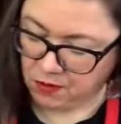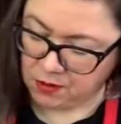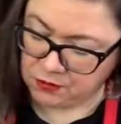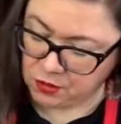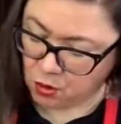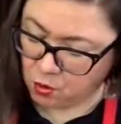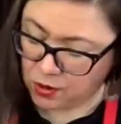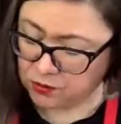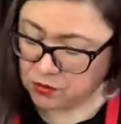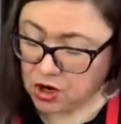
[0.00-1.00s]
So
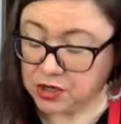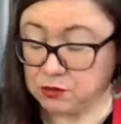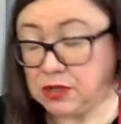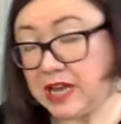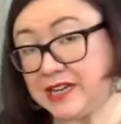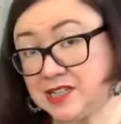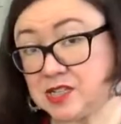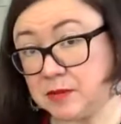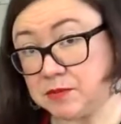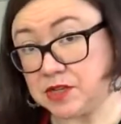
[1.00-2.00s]
whether or not you like
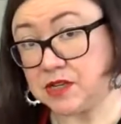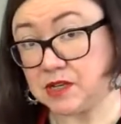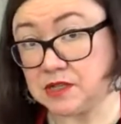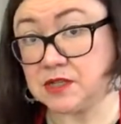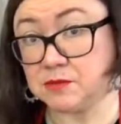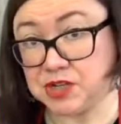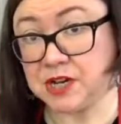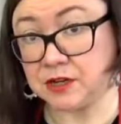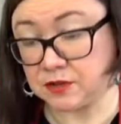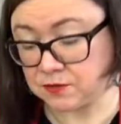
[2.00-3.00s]
something is
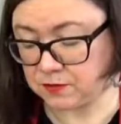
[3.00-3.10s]
subjective.